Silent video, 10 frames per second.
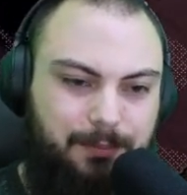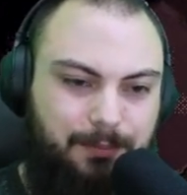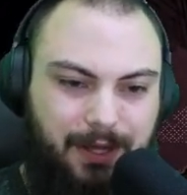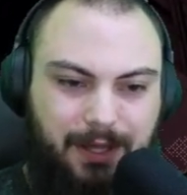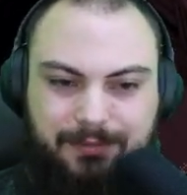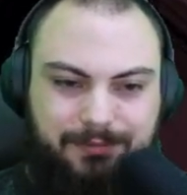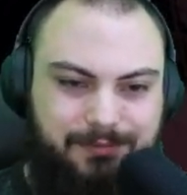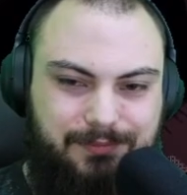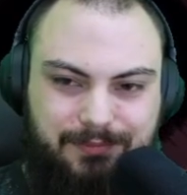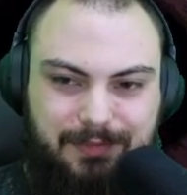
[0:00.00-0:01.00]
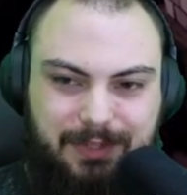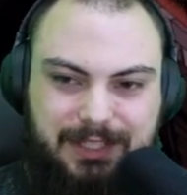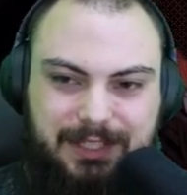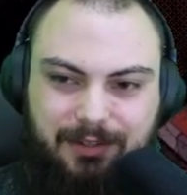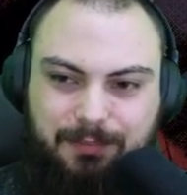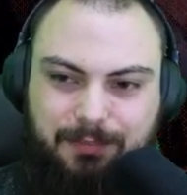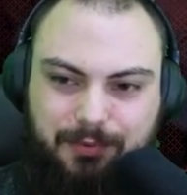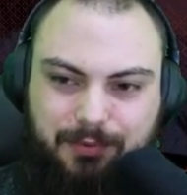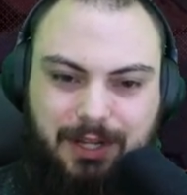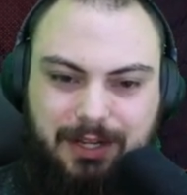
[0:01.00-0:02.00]
but it's still
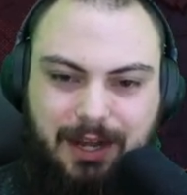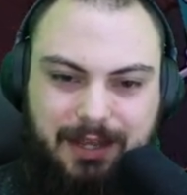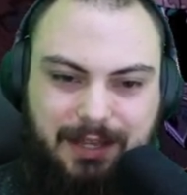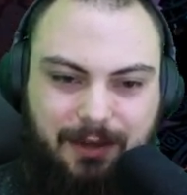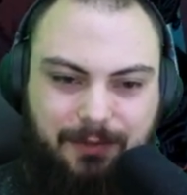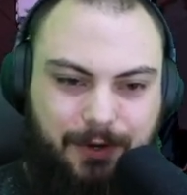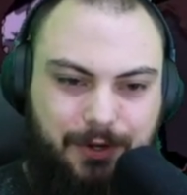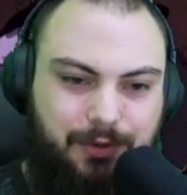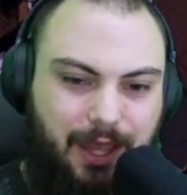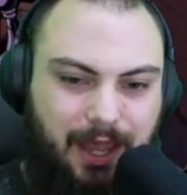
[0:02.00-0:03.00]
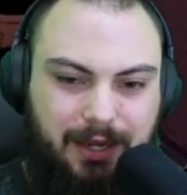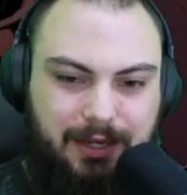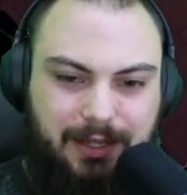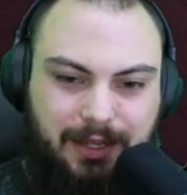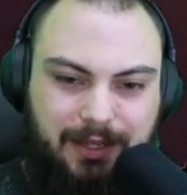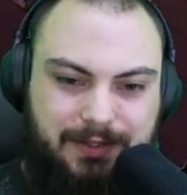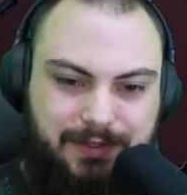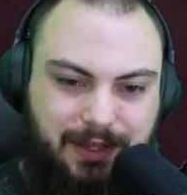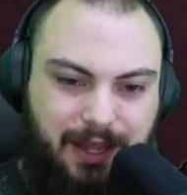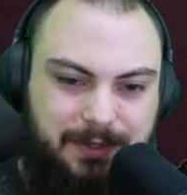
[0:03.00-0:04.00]
pretty nice how far you can get into
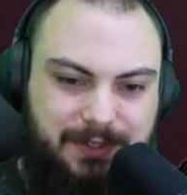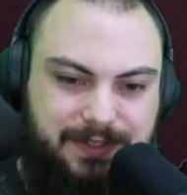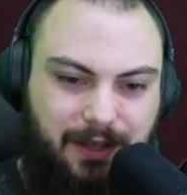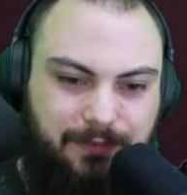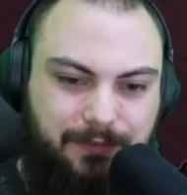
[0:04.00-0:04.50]
the game itself.